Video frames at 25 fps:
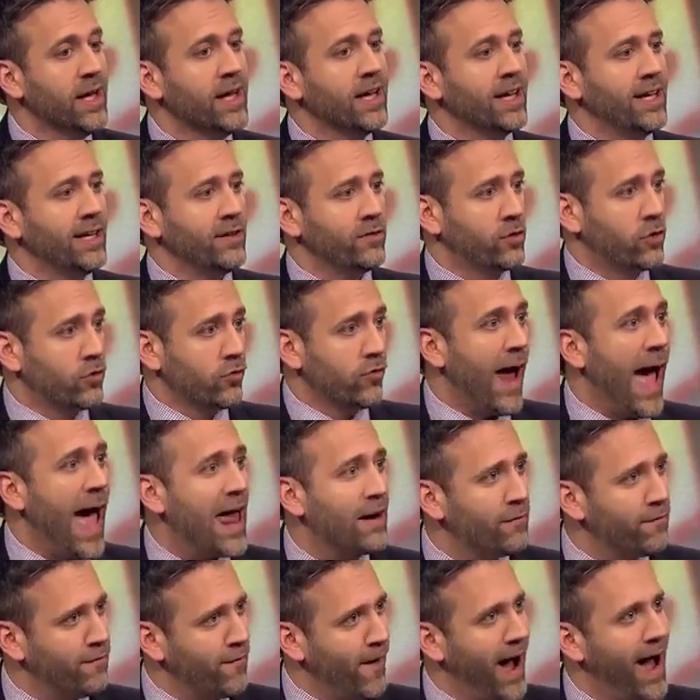He's
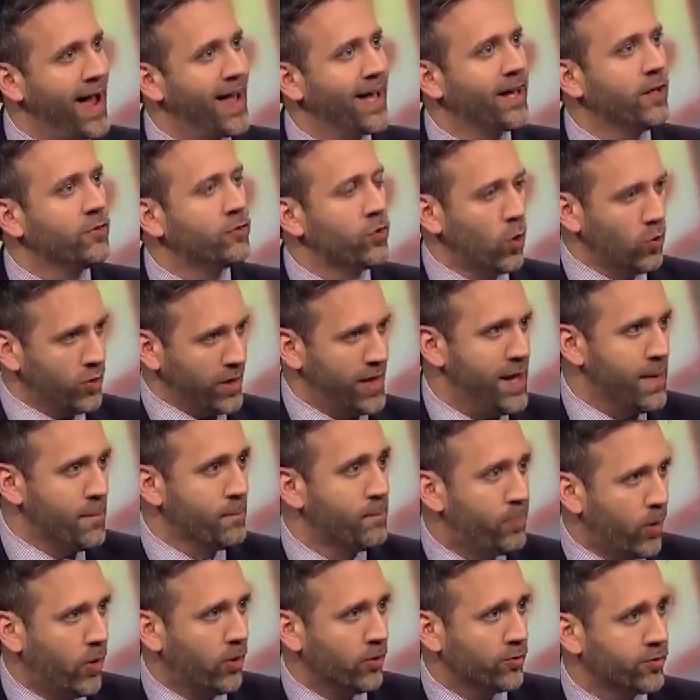gratifying his own
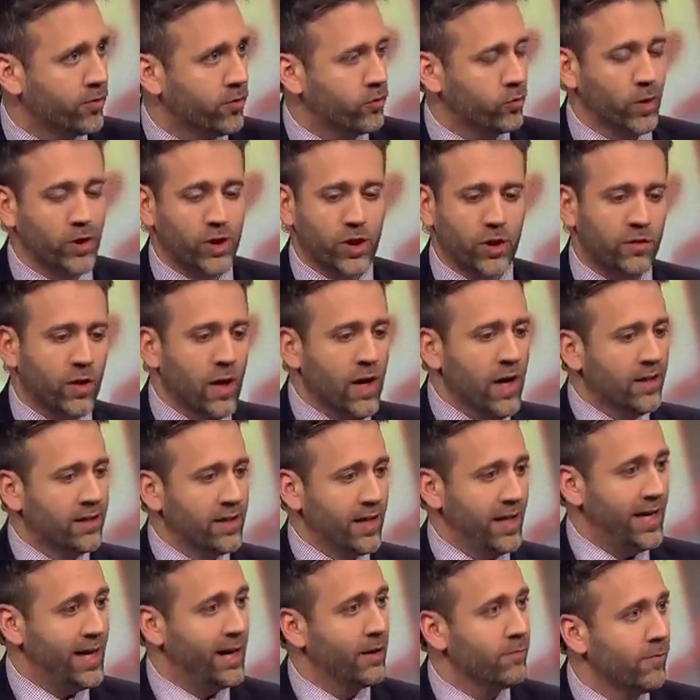impulses, which is
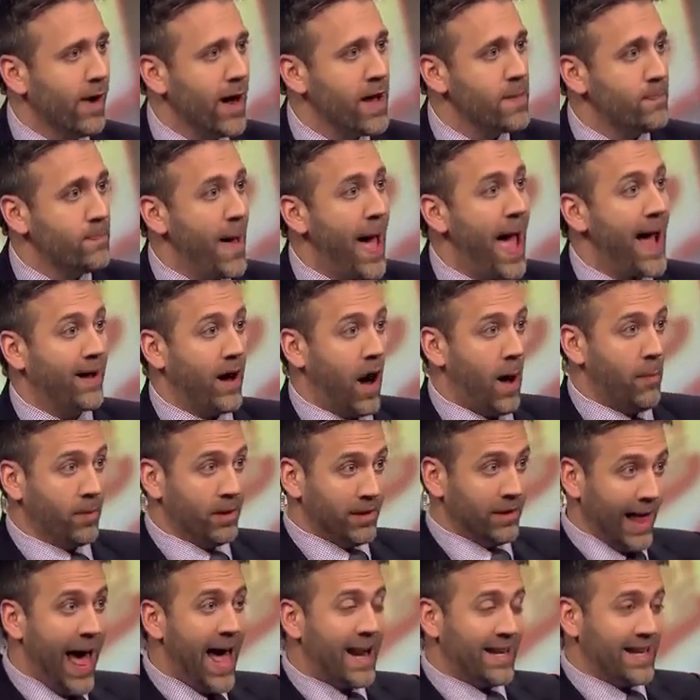to hit right back. I'm
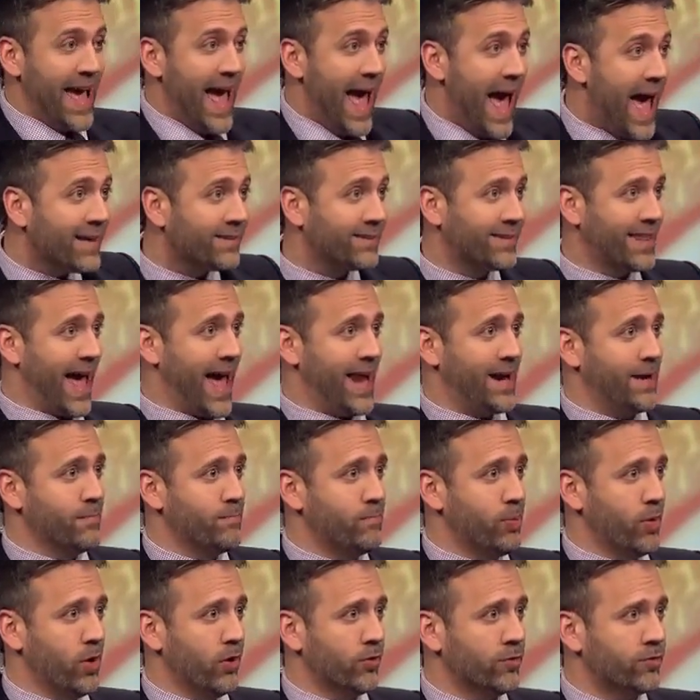glad he has that
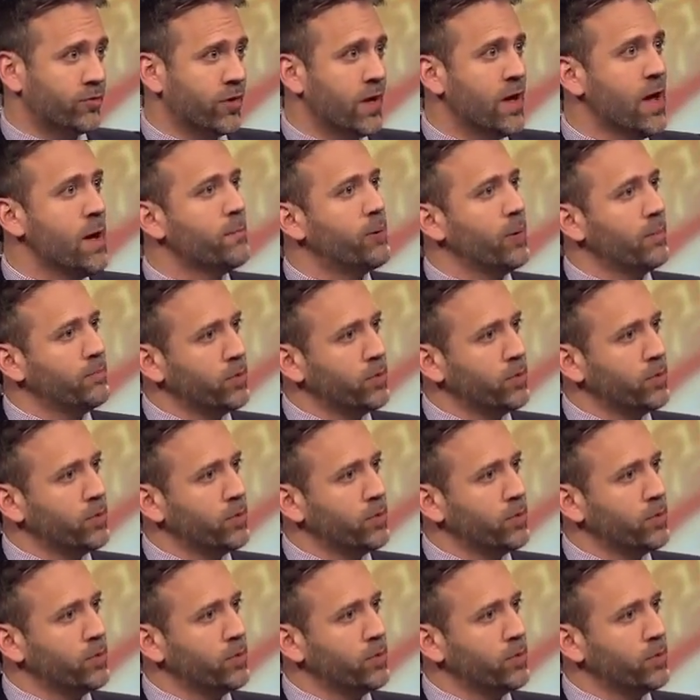impulse, but